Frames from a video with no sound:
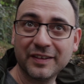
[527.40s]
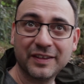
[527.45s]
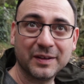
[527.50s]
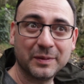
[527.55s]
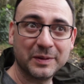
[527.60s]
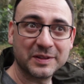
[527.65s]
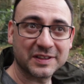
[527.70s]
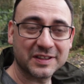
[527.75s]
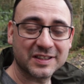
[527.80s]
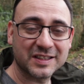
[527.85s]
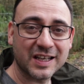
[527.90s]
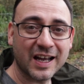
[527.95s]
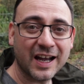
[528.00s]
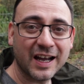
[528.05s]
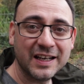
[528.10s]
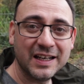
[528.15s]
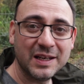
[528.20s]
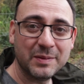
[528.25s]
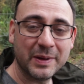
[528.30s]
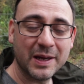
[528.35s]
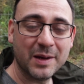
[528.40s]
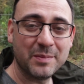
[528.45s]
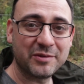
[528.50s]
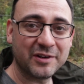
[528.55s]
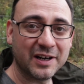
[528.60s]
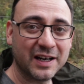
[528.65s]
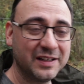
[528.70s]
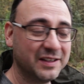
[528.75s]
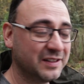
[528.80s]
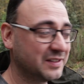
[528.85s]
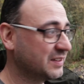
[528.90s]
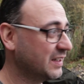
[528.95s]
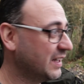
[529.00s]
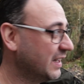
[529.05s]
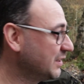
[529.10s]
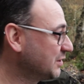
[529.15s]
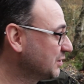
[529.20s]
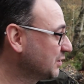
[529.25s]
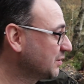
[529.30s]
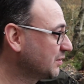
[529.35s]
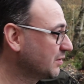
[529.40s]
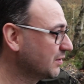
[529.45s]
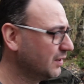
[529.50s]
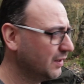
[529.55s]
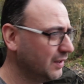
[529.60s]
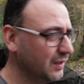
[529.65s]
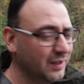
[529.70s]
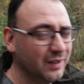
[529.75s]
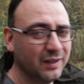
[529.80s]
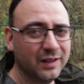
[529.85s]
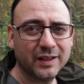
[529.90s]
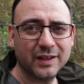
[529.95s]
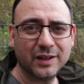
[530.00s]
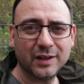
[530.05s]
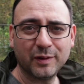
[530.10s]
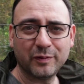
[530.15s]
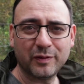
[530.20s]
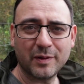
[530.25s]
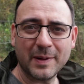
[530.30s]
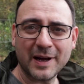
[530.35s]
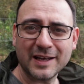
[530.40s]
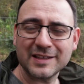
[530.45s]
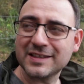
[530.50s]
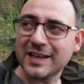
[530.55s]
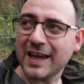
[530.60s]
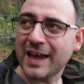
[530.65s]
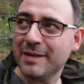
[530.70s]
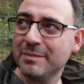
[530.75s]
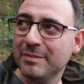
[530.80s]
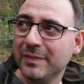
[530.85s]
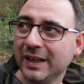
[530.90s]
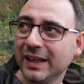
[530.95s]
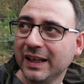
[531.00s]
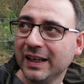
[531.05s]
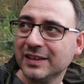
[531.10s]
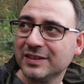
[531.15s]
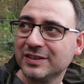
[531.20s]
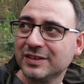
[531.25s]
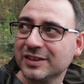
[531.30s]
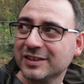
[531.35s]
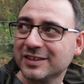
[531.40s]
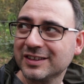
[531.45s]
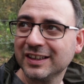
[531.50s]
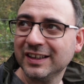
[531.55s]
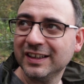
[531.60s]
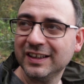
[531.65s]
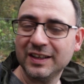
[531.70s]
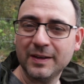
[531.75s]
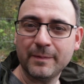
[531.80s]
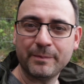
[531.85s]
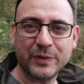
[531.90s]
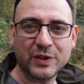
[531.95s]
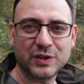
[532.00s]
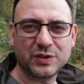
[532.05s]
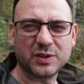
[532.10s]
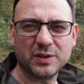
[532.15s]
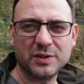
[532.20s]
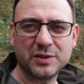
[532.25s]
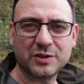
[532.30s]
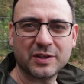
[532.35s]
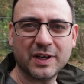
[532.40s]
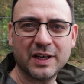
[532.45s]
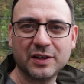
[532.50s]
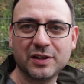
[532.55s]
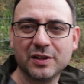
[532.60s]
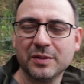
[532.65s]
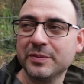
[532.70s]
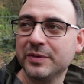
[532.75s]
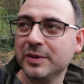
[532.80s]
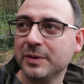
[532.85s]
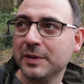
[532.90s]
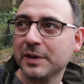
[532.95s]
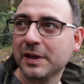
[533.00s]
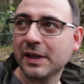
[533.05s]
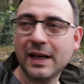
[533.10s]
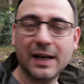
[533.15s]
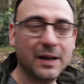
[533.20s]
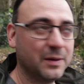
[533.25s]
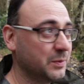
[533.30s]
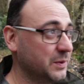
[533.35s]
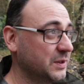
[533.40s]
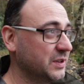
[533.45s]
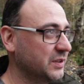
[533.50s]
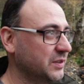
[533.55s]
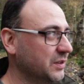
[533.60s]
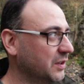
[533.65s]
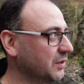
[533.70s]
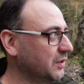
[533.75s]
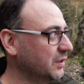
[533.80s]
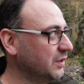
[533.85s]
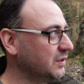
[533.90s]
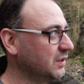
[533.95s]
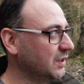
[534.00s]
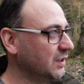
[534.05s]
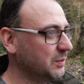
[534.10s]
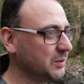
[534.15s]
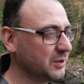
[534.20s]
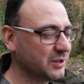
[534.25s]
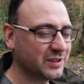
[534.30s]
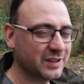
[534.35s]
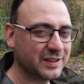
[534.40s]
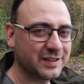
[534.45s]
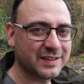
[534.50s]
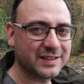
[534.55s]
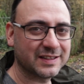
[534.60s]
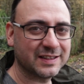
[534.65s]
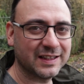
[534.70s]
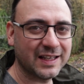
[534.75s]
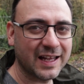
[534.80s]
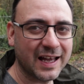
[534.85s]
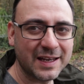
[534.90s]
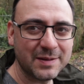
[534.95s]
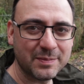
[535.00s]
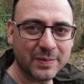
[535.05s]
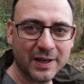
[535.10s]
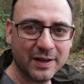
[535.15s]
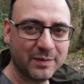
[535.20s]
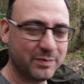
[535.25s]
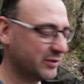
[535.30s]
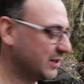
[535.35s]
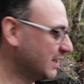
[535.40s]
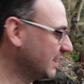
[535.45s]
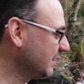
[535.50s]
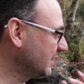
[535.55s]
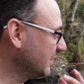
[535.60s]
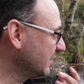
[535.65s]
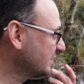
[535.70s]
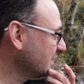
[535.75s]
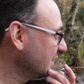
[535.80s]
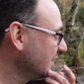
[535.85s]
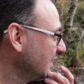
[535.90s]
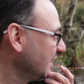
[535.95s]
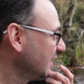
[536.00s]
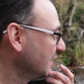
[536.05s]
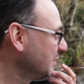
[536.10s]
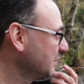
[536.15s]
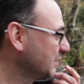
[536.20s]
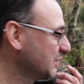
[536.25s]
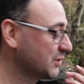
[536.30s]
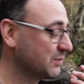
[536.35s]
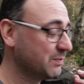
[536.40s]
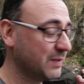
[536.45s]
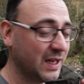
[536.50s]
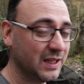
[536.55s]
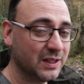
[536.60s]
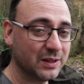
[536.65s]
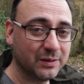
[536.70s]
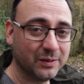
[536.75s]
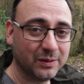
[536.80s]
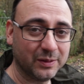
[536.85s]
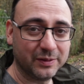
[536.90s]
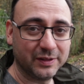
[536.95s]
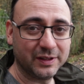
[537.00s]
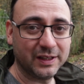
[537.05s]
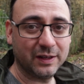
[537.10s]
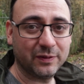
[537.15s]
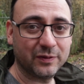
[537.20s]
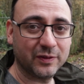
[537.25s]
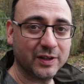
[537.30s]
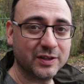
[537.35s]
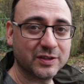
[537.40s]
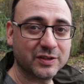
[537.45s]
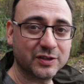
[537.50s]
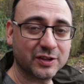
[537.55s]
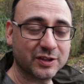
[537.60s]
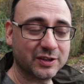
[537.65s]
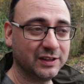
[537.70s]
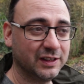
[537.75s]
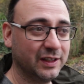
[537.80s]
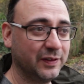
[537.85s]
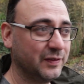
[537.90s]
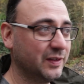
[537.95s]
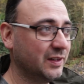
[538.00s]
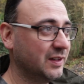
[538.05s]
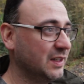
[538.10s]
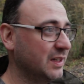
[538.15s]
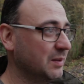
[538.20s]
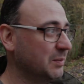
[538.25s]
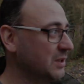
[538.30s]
There was a tiny bit of brightness there, just, I don't know, for about 10 minutes, just the sun trying to come through the cloud, which it's not going to do, but just a slight bit of brightness, which just made all the difference, just lifted the